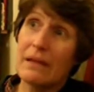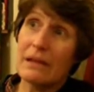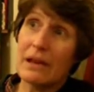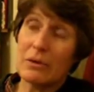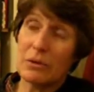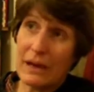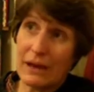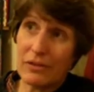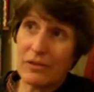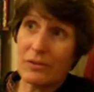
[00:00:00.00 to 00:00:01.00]
the local
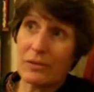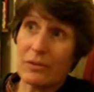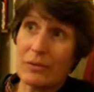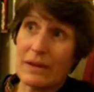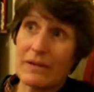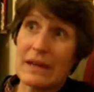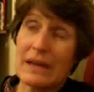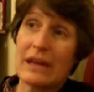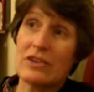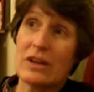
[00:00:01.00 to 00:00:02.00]
council and the
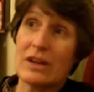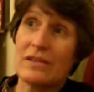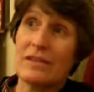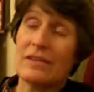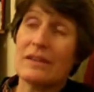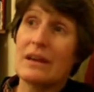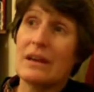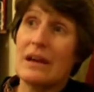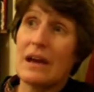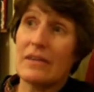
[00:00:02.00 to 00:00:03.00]
NHS
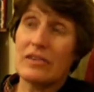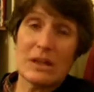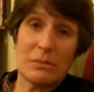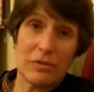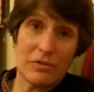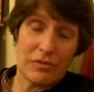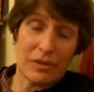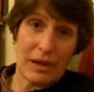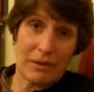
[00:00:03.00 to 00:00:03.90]
and the team of